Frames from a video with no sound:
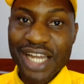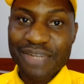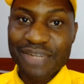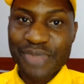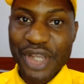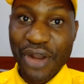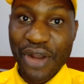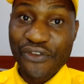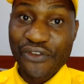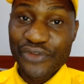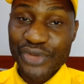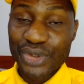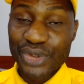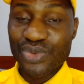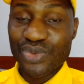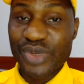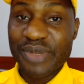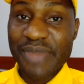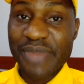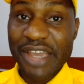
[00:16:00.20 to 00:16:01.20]
and be confused
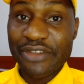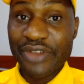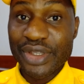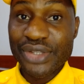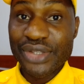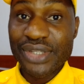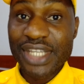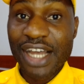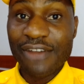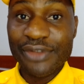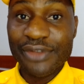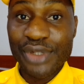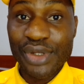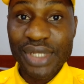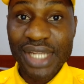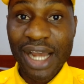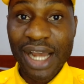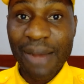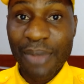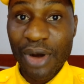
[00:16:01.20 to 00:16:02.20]
with my videos I'm
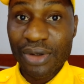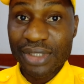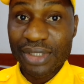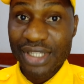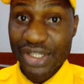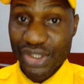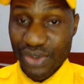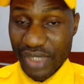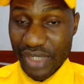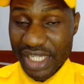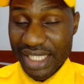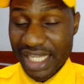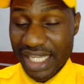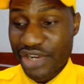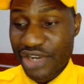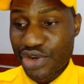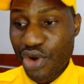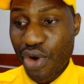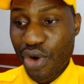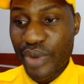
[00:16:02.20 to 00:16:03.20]
doing about studies
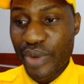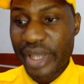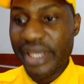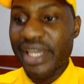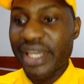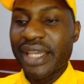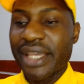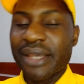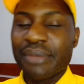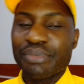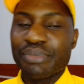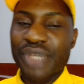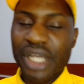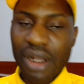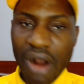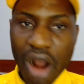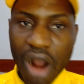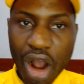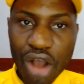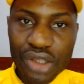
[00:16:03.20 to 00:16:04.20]
in Norway.
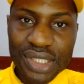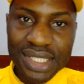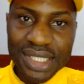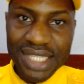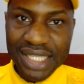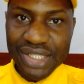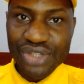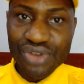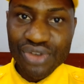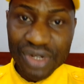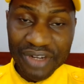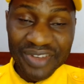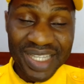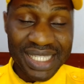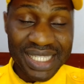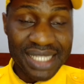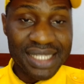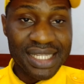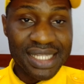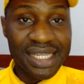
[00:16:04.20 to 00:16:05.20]
Because this
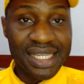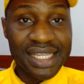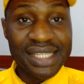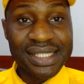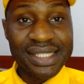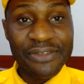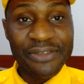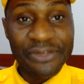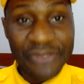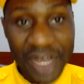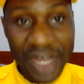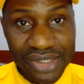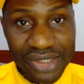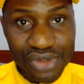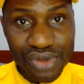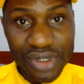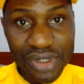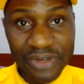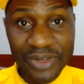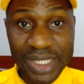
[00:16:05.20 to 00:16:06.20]
university is the first
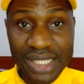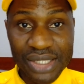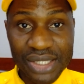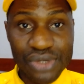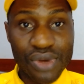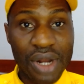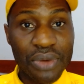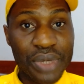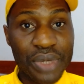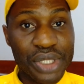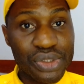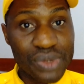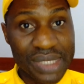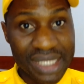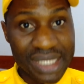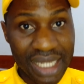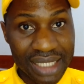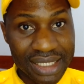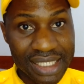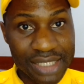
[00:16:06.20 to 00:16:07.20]
university you are going to
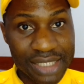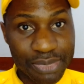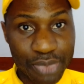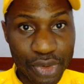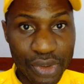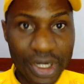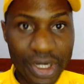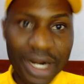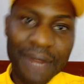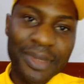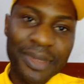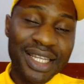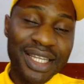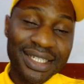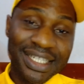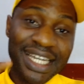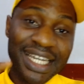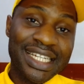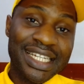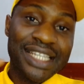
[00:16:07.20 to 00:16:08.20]
start this program,
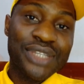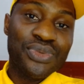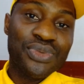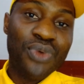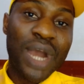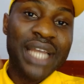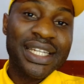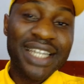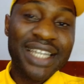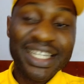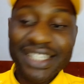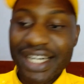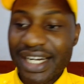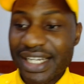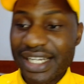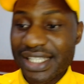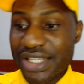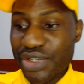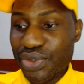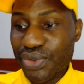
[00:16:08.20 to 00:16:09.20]
that is why they are
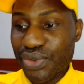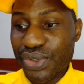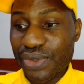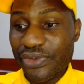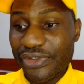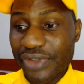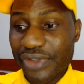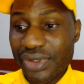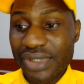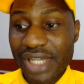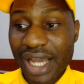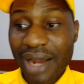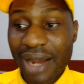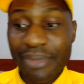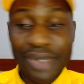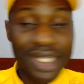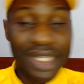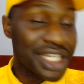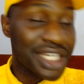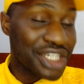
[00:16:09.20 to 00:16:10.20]
directing you to fill the
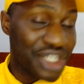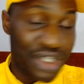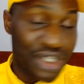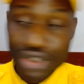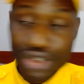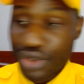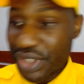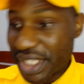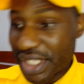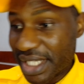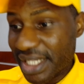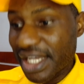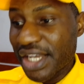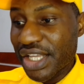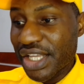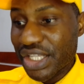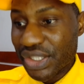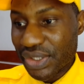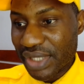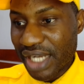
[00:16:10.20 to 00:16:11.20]
application using
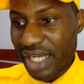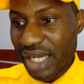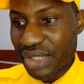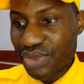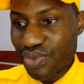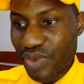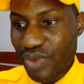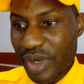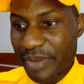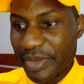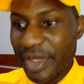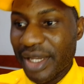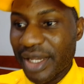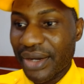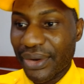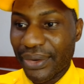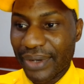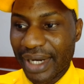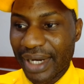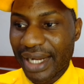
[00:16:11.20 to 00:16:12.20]
Sonax Web,
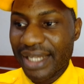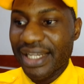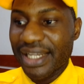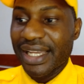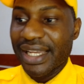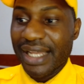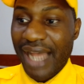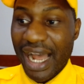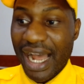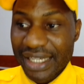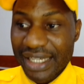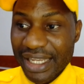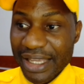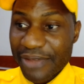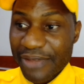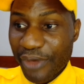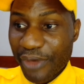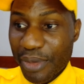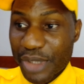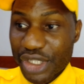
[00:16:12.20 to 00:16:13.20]
all right? And the
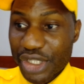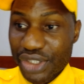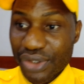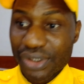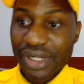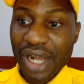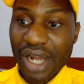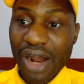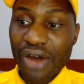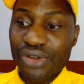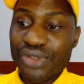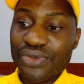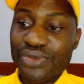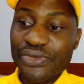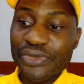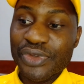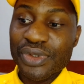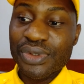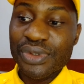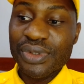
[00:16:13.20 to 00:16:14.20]
information how to
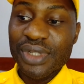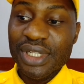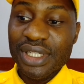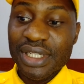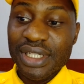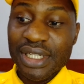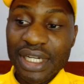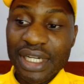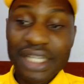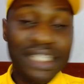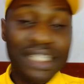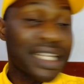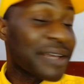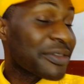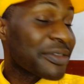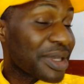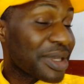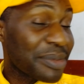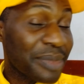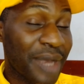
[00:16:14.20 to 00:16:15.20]
fill
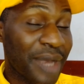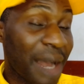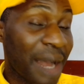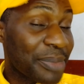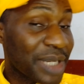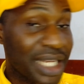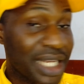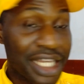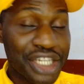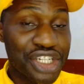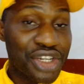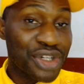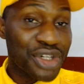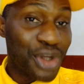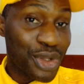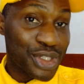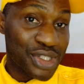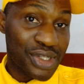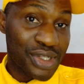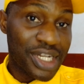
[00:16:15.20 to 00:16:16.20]
the application
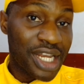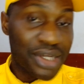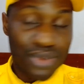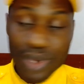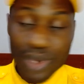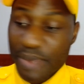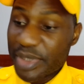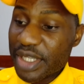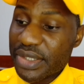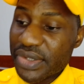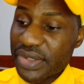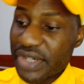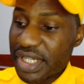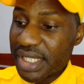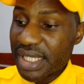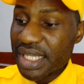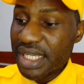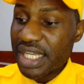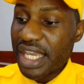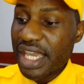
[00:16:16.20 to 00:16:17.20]
on Sonata Web is
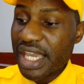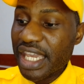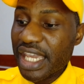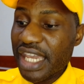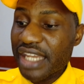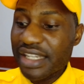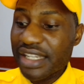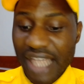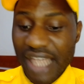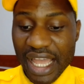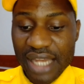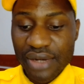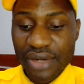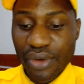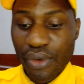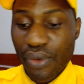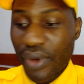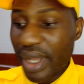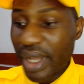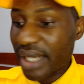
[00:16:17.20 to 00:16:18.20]
written here in 10
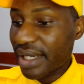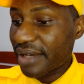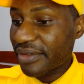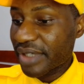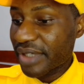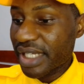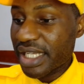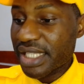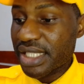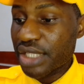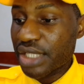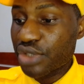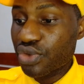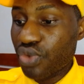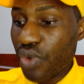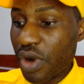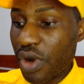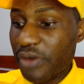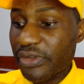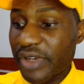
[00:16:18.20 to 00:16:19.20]
or 11, is it
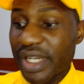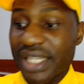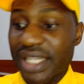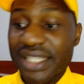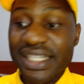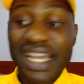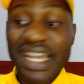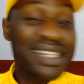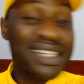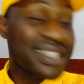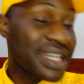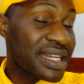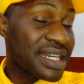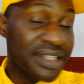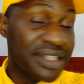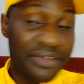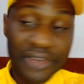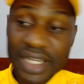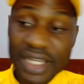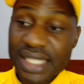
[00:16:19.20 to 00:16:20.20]
12, 13
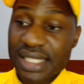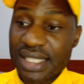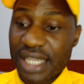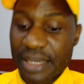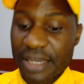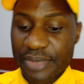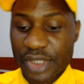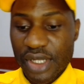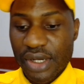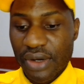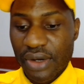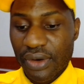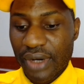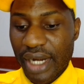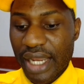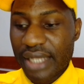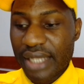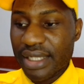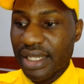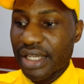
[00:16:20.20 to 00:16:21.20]
different steps, all
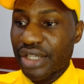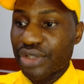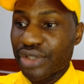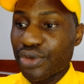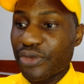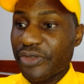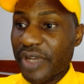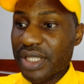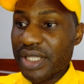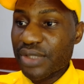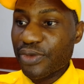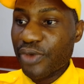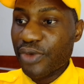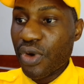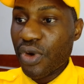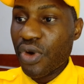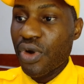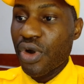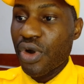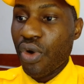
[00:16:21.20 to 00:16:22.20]
right? You first of
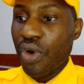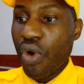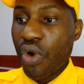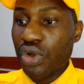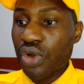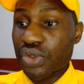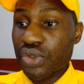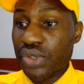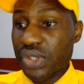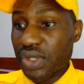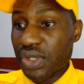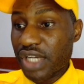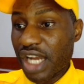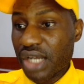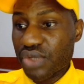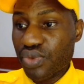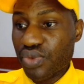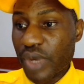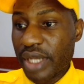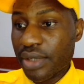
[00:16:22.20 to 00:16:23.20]
all go to
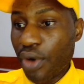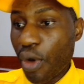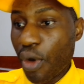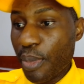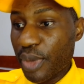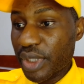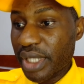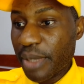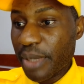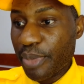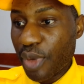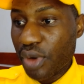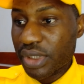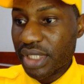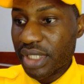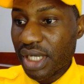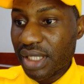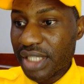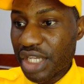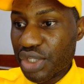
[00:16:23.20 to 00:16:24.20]
Sonata Web, open the
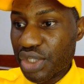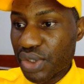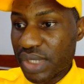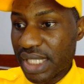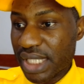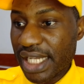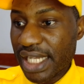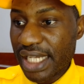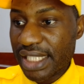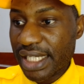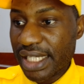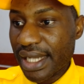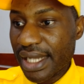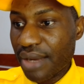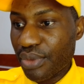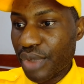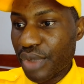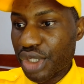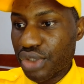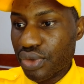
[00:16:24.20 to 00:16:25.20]
portal, then you select the
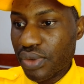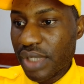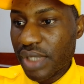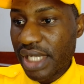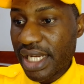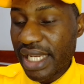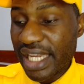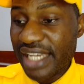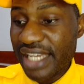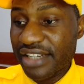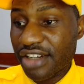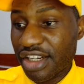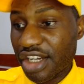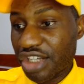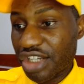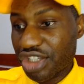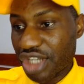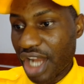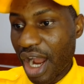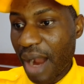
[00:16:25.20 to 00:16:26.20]
language, you click
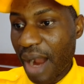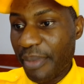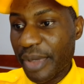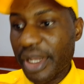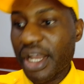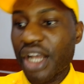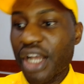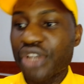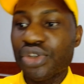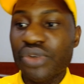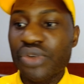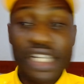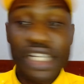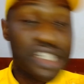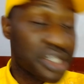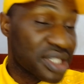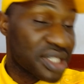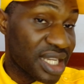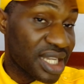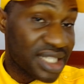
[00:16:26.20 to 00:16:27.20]
international applicant, you
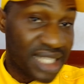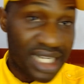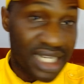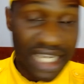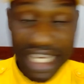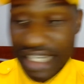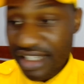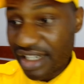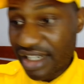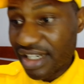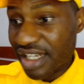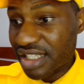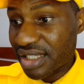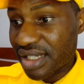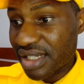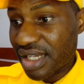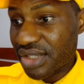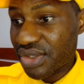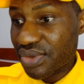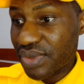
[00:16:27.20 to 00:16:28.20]
register as an
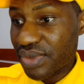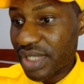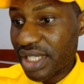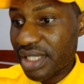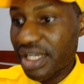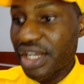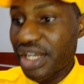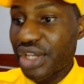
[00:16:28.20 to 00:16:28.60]
international student,